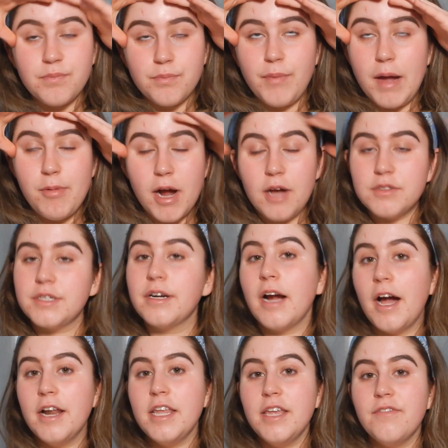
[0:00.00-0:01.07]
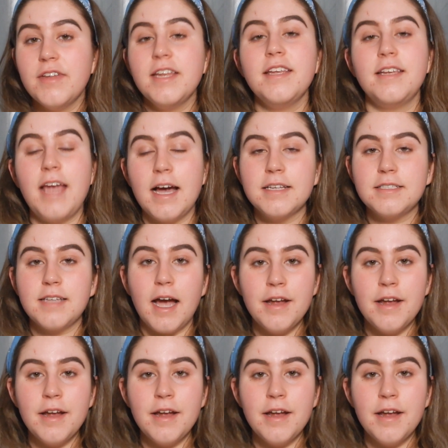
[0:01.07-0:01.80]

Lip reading: My brows are uneven. Yes,